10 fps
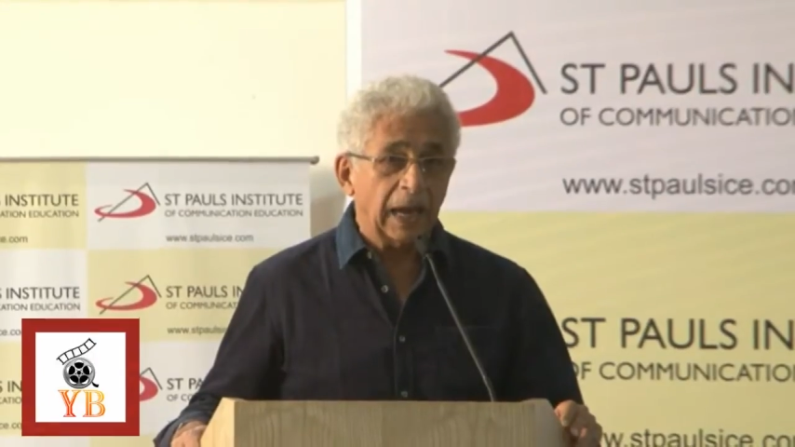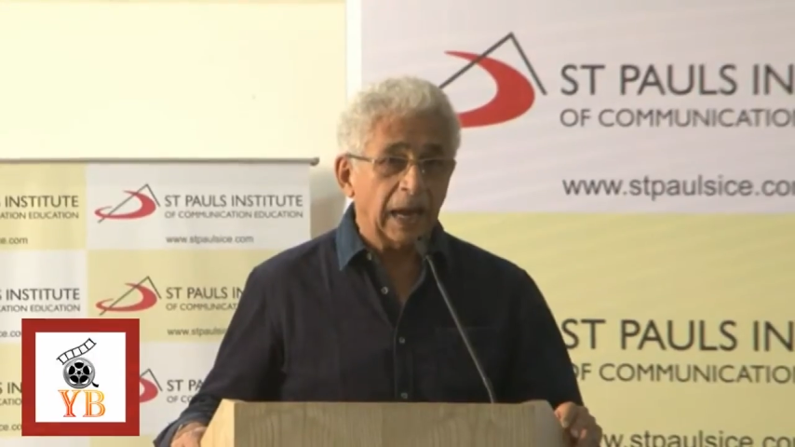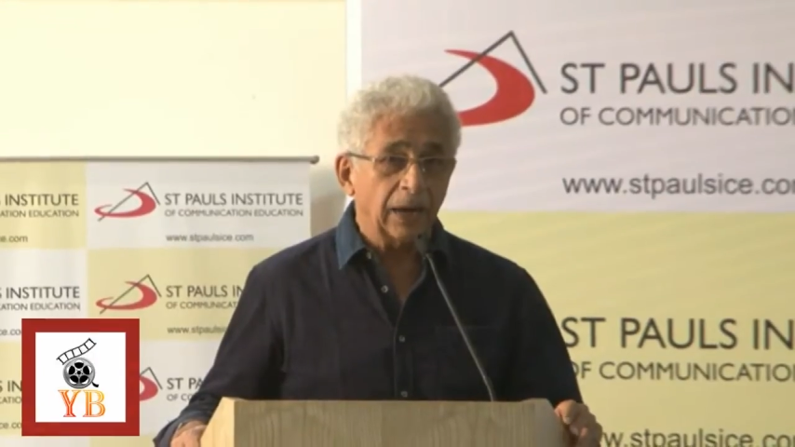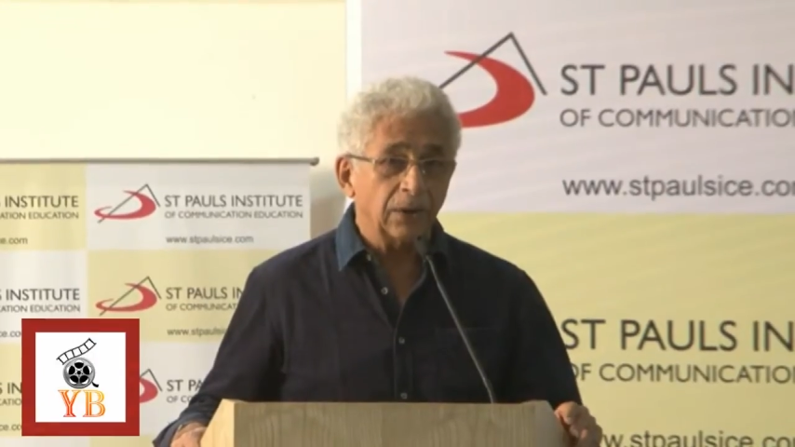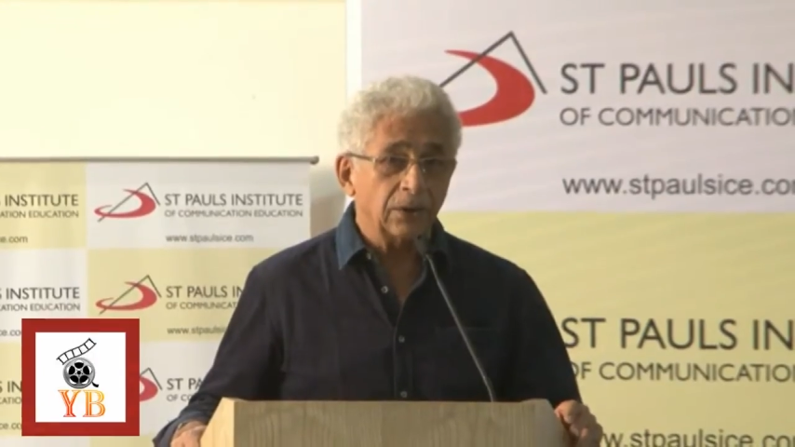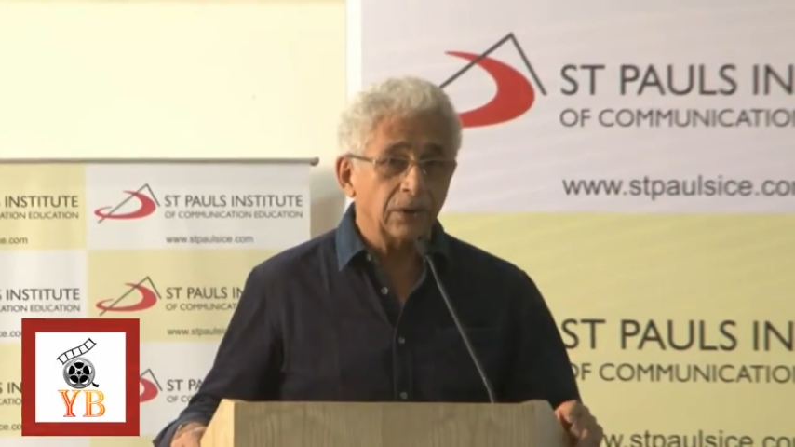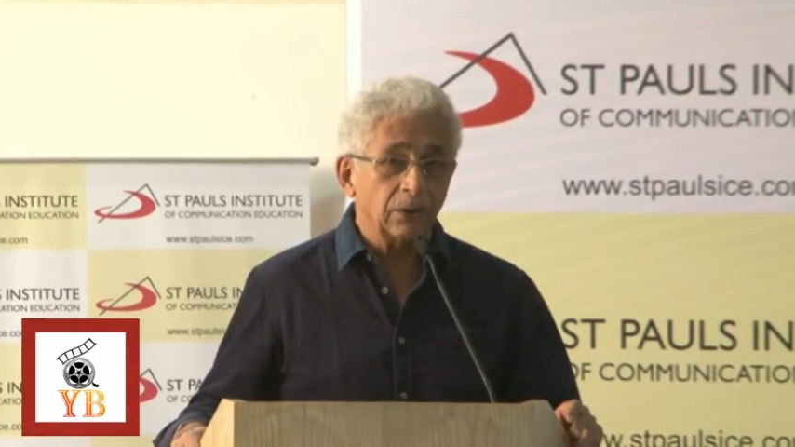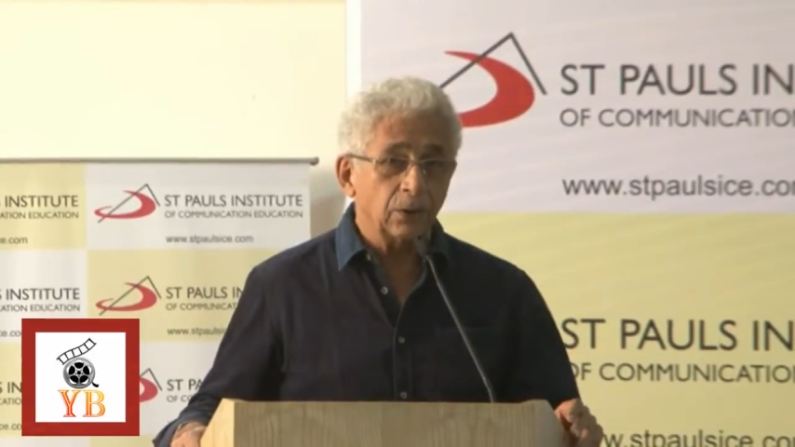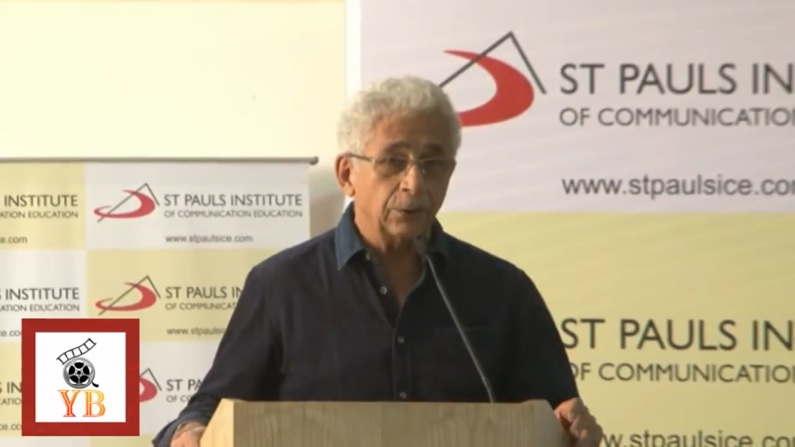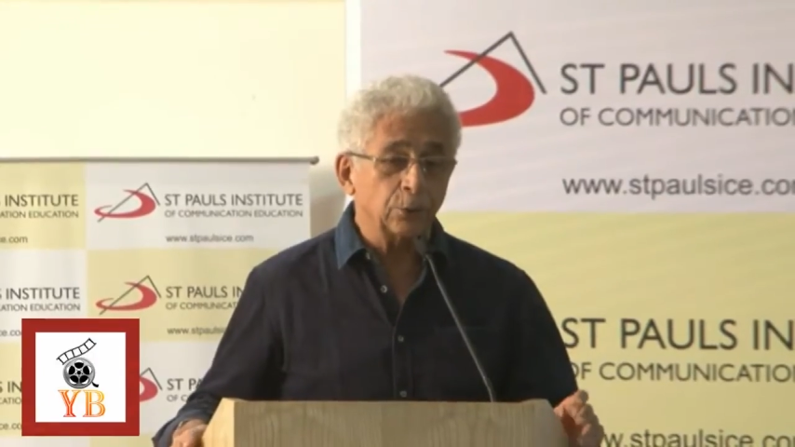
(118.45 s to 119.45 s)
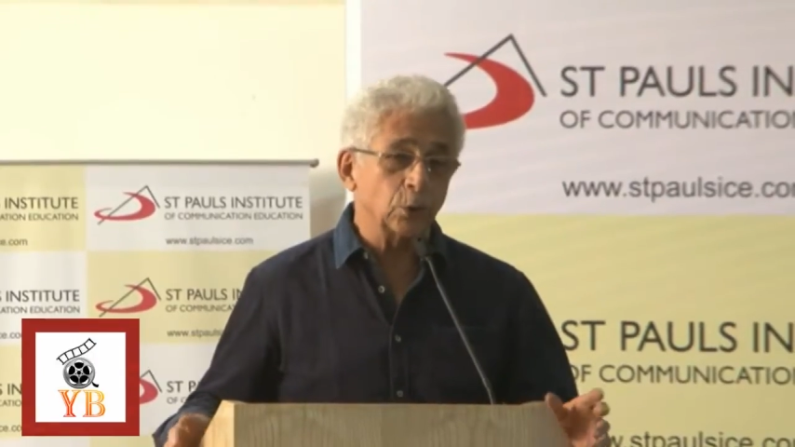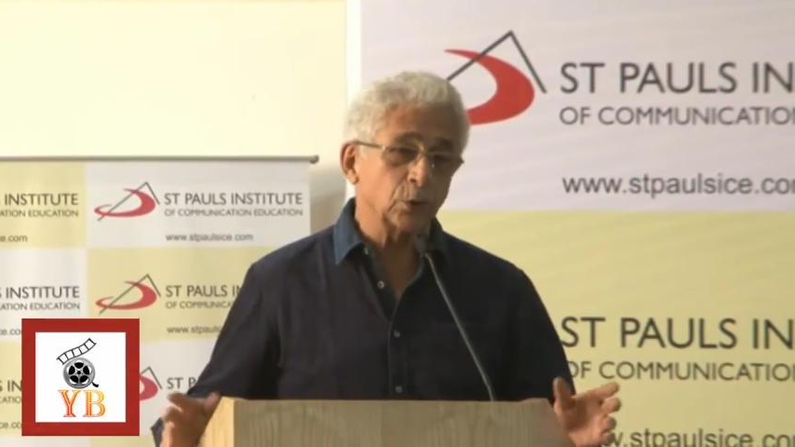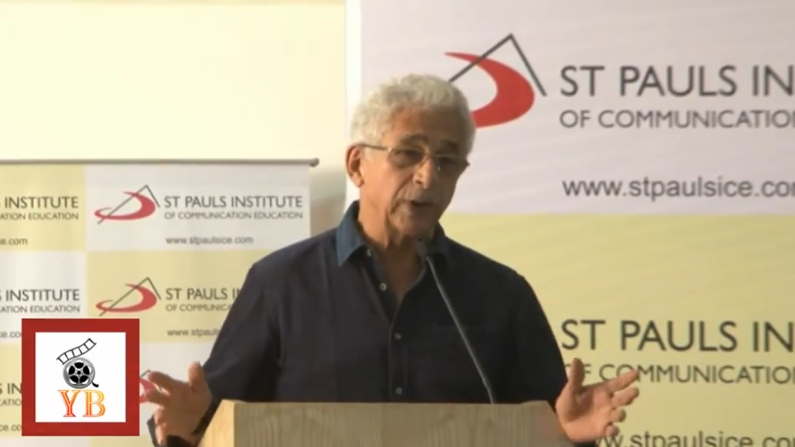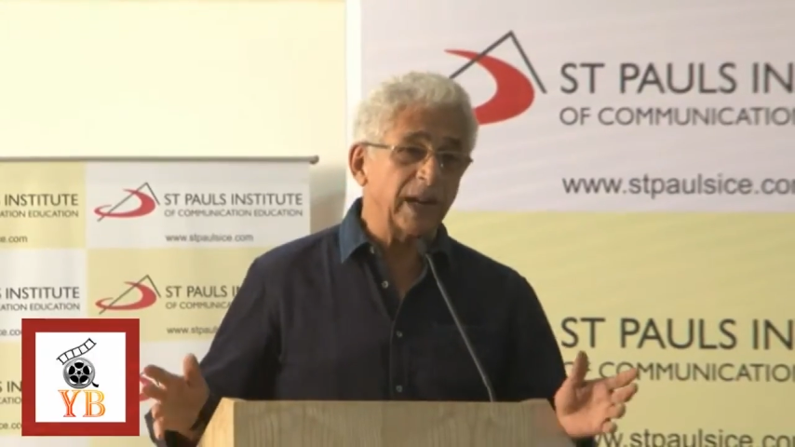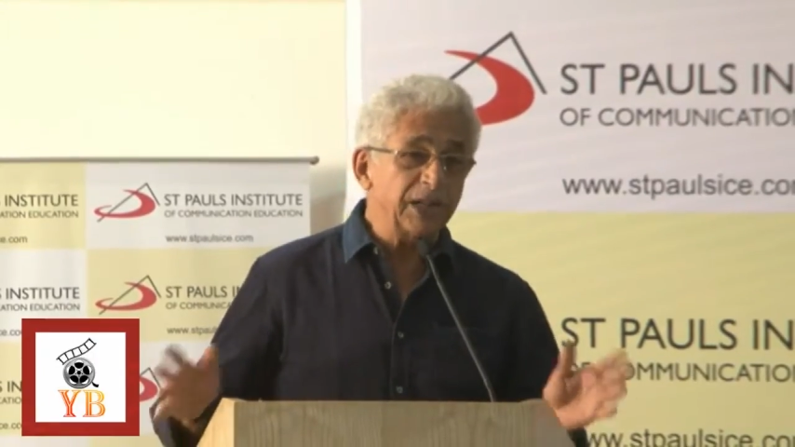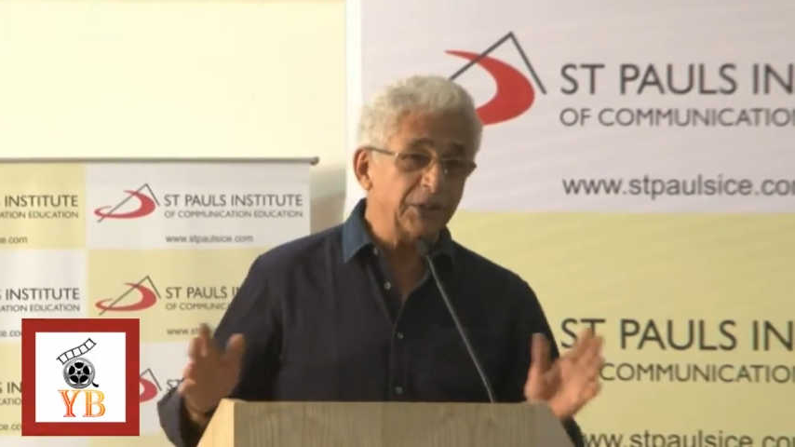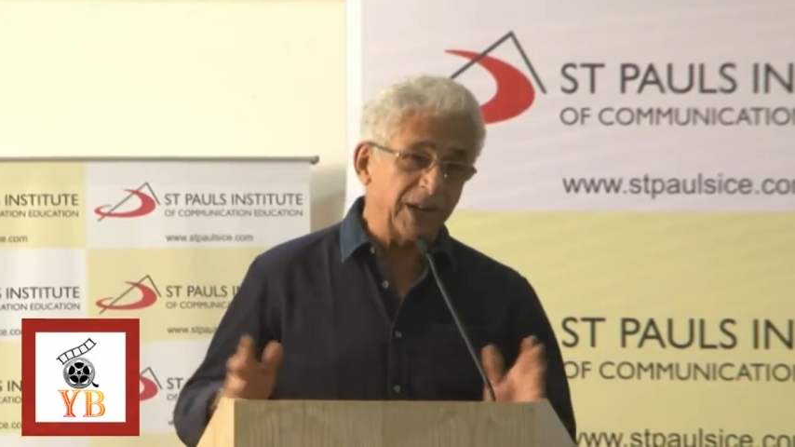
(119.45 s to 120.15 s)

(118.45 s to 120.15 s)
And of course, on any